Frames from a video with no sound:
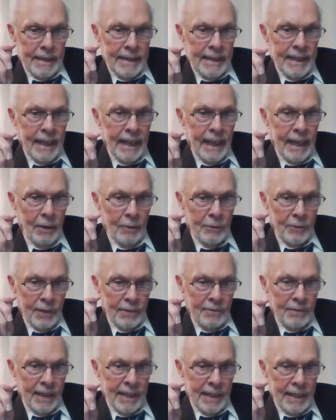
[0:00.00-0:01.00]
now
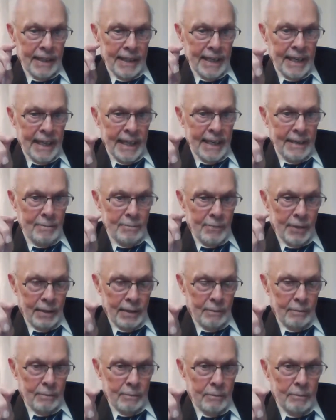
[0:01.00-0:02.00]
they've got to name
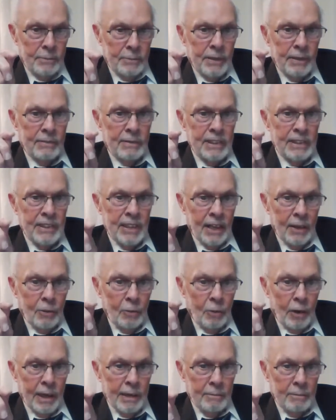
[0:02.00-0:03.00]
them. There are
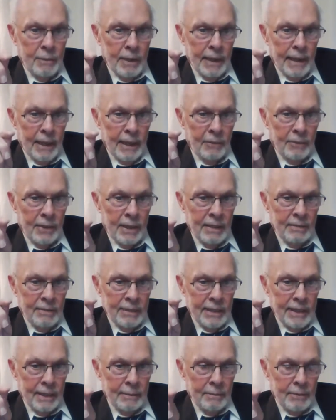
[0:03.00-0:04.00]
young white men out there
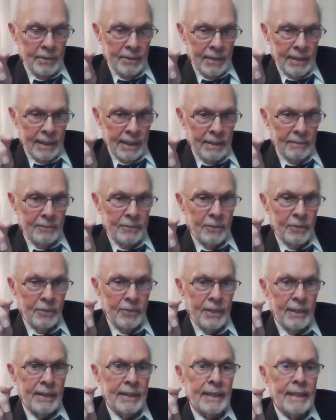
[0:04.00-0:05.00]
in numbers enough so
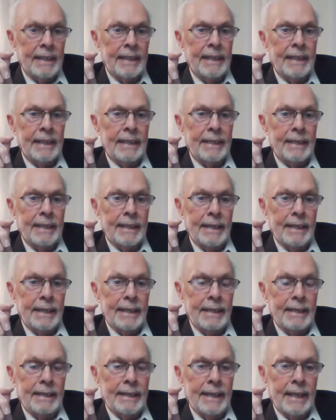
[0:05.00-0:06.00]
that
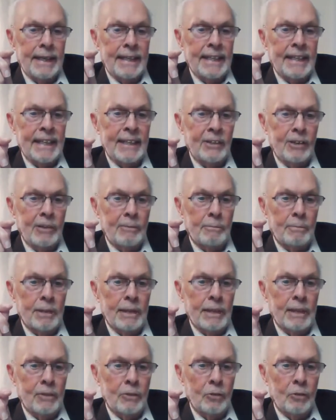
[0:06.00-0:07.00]
they cannot
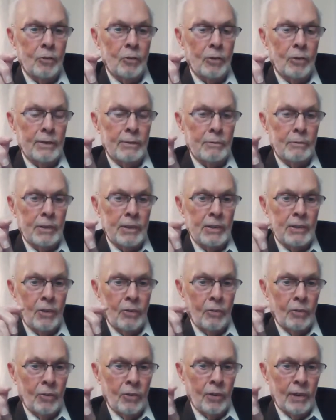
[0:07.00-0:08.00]
be ignored. We're
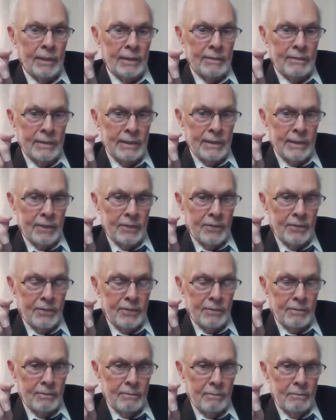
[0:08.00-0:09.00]
no longer in
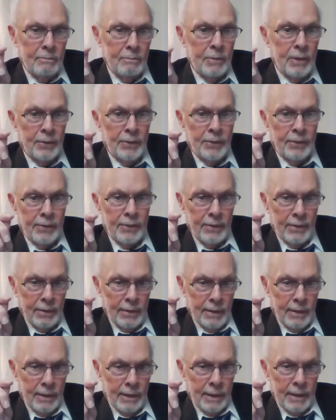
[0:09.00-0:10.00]
this myth
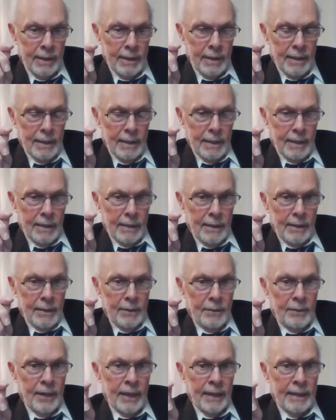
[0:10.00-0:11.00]

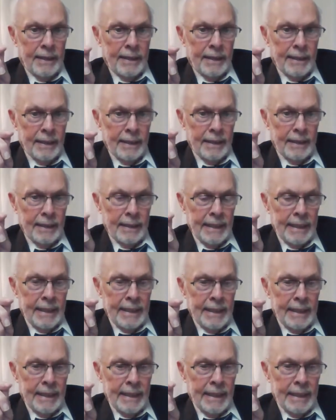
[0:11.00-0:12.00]
that
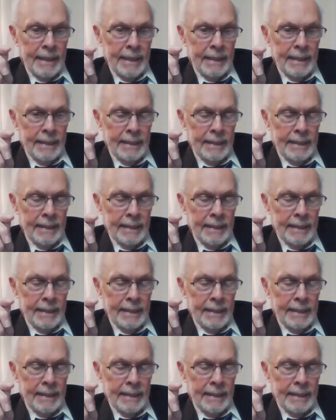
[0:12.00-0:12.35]
any